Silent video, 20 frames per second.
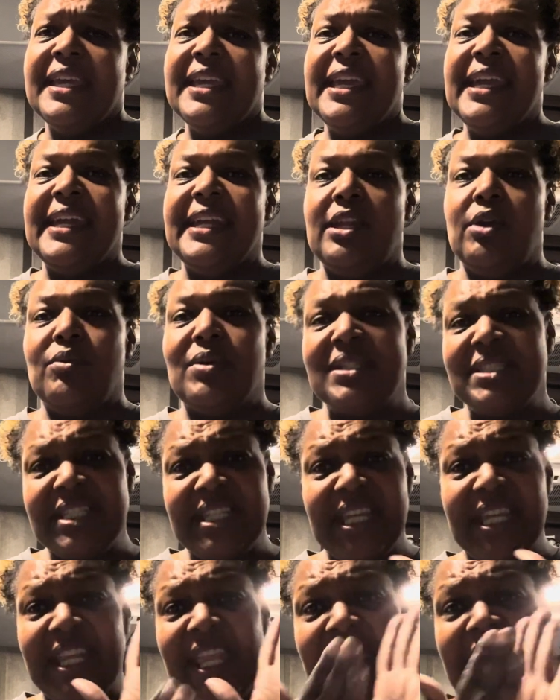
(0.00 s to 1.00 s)
and it wasn't
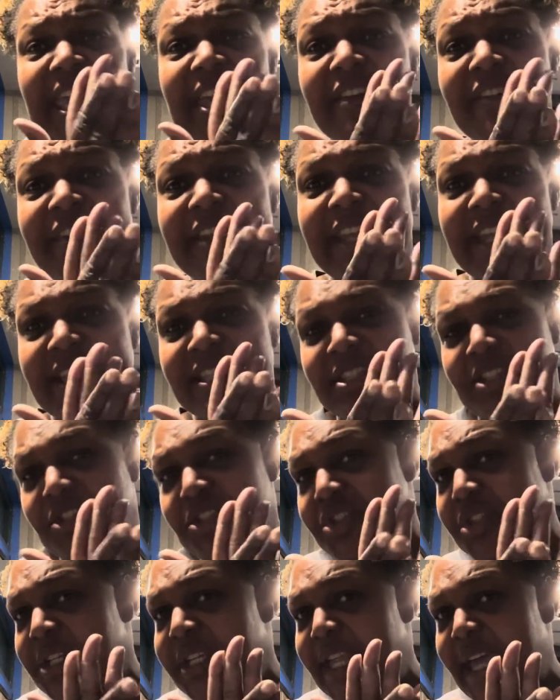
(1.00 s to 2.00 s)
adhering as it
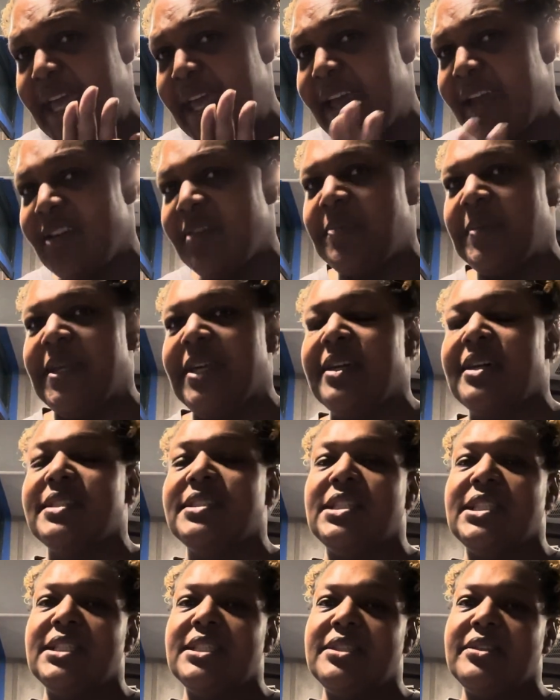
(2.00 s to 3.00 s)
should have because
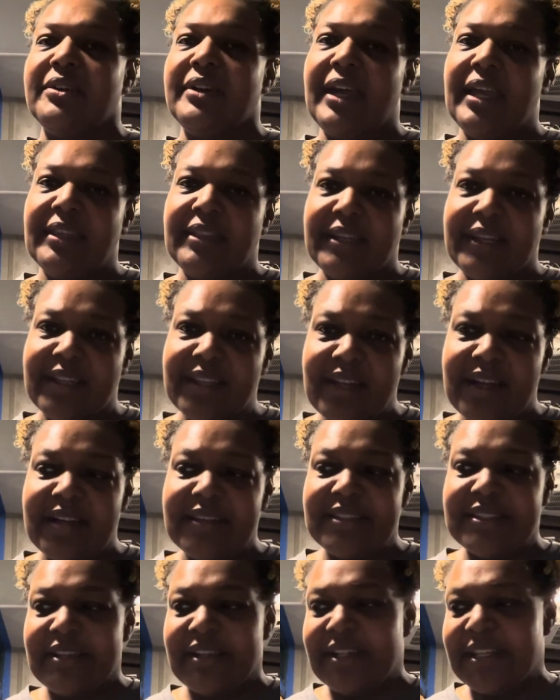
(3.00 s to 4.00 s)
it still had the
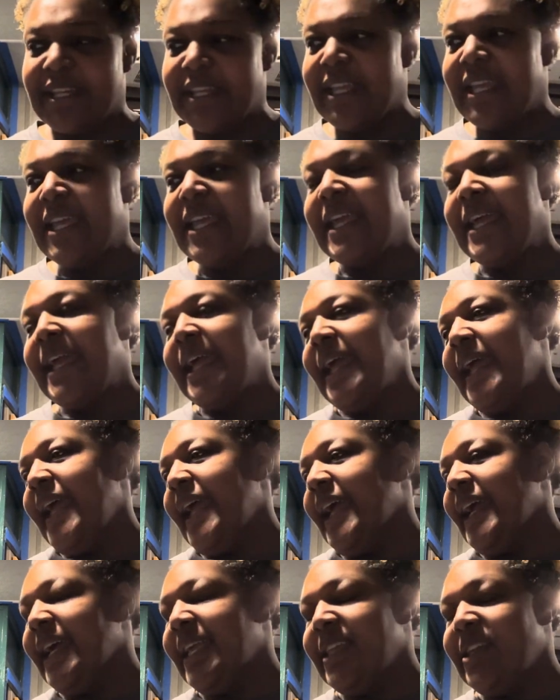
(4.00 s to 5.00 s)
gloss on it,
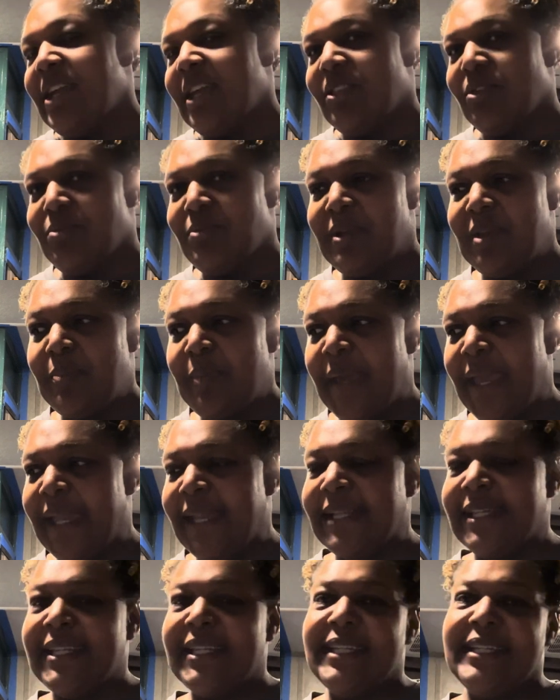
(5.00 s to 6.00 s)
and you had to
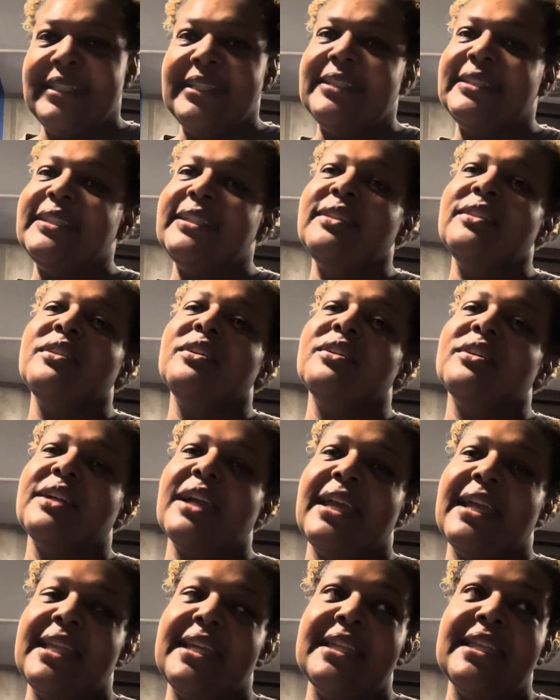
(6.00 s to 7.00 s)
repaint it, and it
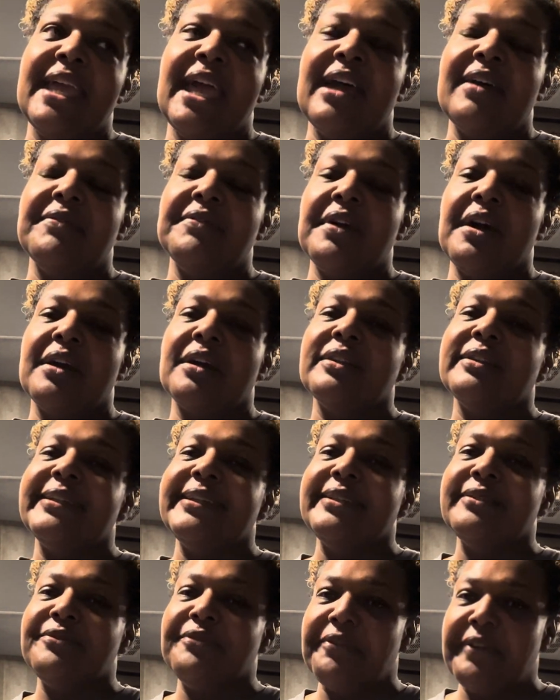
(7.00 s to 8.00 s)
didn't have a
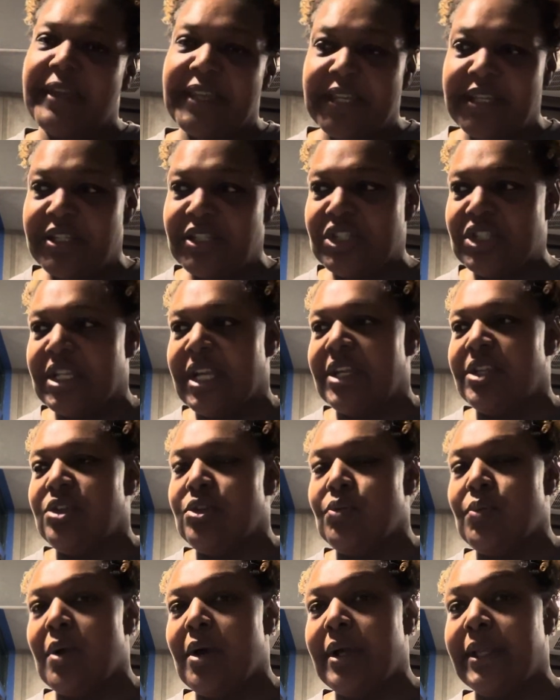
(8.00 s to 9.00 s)
clean finish like you
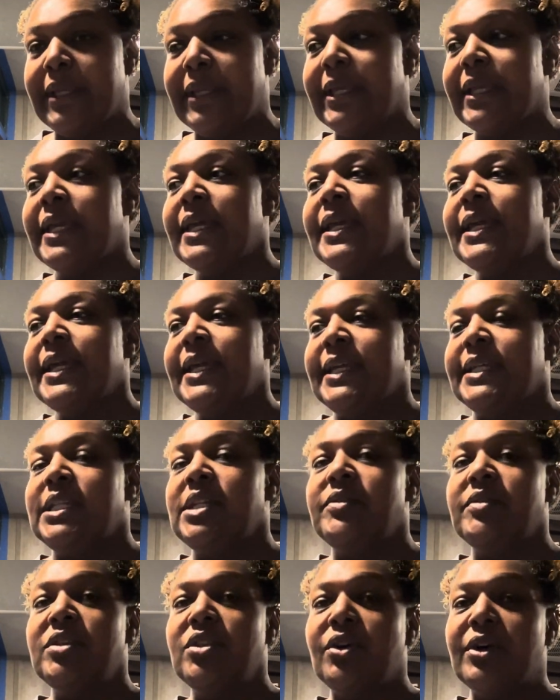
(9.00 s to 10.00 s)
wanted. And
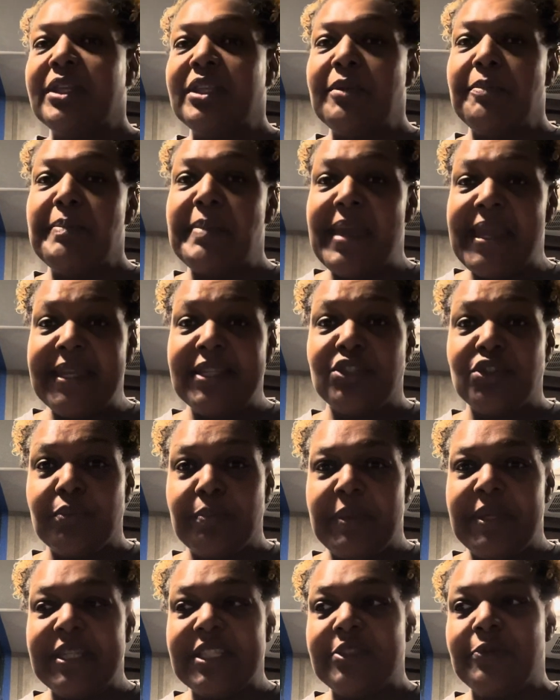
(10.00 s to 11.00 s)
even though in the major
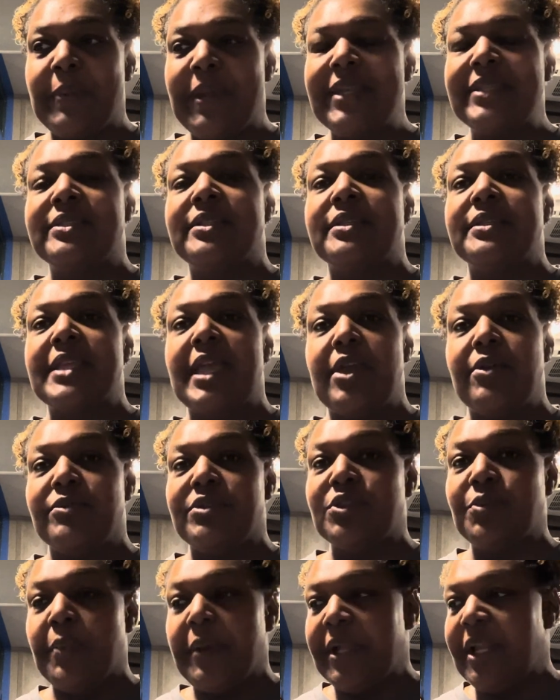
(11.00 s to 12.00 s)
big spaces it was
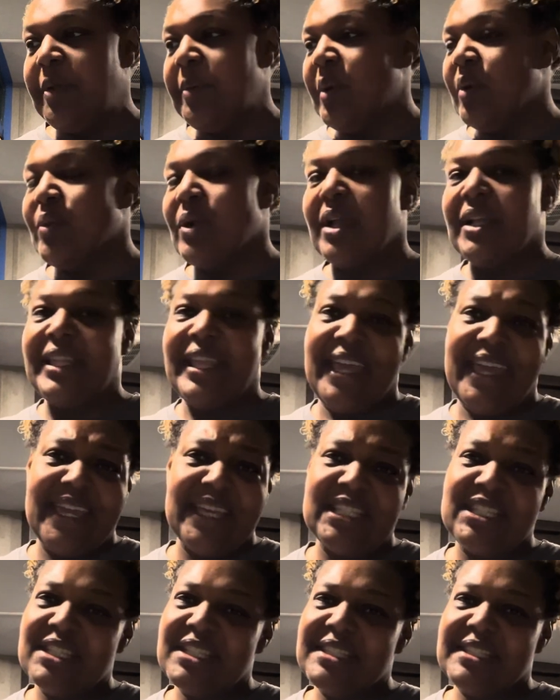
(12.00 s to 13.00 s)
pretty, but around the
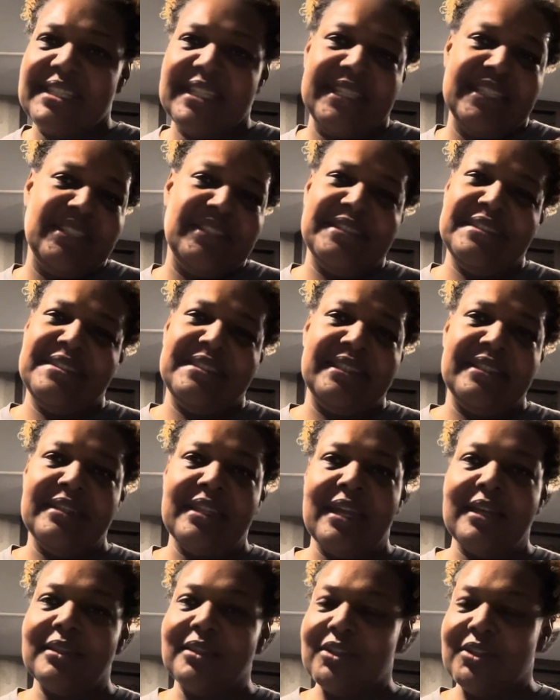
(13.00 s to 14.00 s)
edges it just did
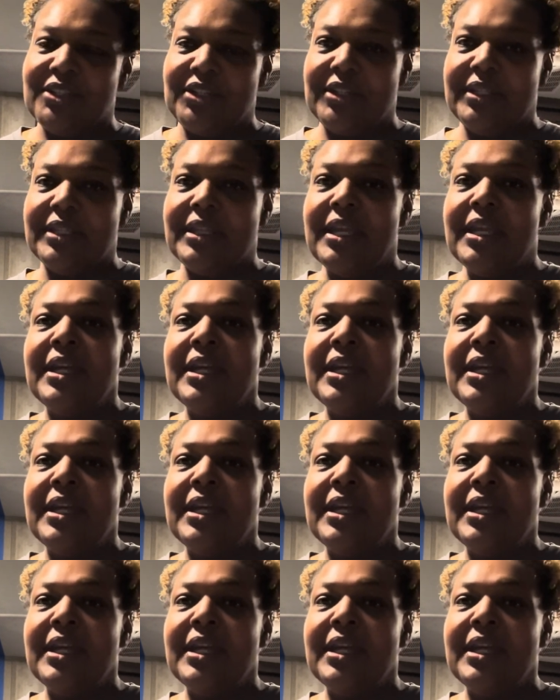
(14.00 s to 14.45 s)
not look good.